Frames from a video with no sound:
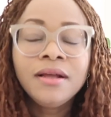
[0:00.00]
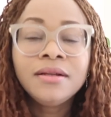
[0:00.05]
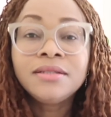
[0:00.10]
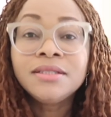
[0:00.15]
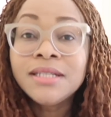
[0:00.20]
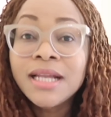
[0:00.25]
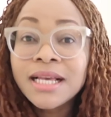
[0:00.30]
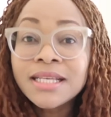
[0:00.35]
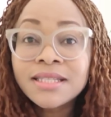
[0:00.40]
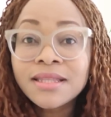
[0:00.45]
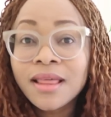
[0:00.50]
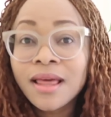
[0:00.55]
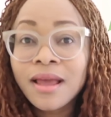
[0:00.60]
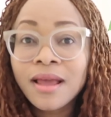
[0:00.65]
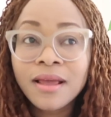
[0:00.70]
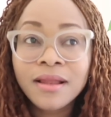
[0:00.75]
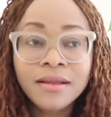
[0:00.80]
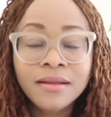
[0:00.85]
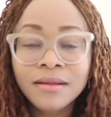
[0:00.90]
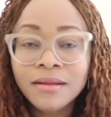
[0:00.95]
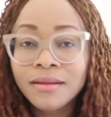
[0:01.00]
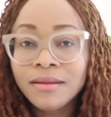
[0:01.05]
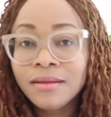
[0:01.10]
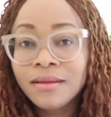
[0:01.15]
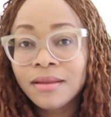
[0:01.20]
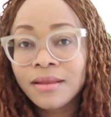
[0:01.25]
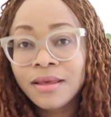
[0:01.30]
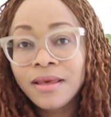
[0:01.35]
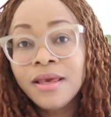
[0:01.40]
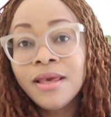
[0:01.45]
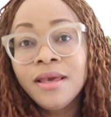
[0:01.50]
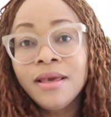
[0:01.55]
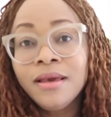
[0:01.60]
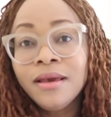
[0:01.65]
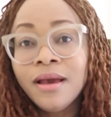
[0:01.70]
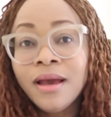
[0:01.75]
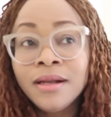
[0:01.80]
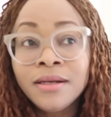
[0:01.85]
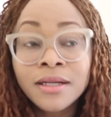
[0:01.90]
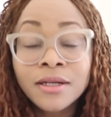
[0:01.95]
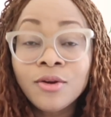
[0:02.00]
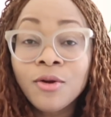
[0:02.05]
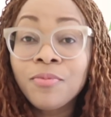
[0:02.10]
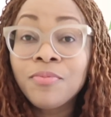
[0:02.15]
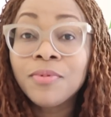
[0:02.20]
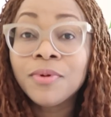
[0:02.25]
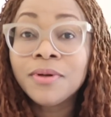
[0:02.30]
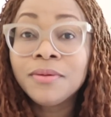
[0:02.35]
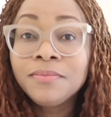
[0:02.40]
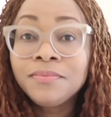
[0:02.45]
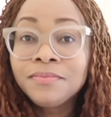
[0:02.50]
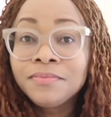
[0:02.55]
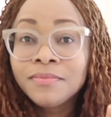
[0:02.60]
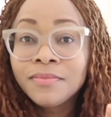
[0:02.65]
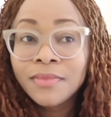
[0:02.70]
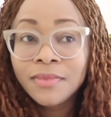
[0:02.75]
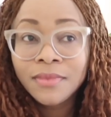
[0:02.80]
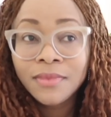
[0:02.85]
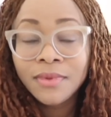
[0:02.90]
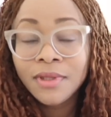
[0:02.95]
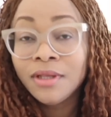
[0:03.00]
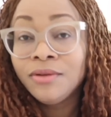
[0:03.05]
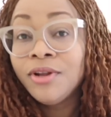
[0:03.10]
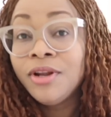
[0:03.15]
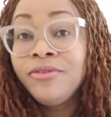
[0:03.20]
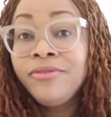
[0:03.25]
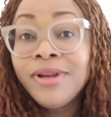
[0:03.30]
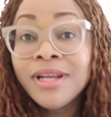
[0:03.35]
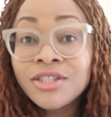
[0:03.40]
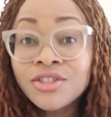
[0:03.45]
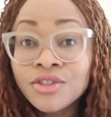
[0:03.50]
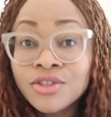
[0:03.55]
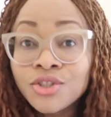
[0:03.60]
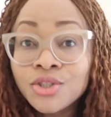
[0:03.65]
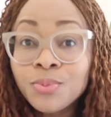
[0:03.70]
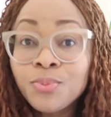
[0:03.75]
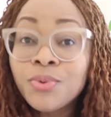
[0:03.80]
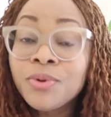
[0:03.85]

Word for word: the next thing he ended up in a relationship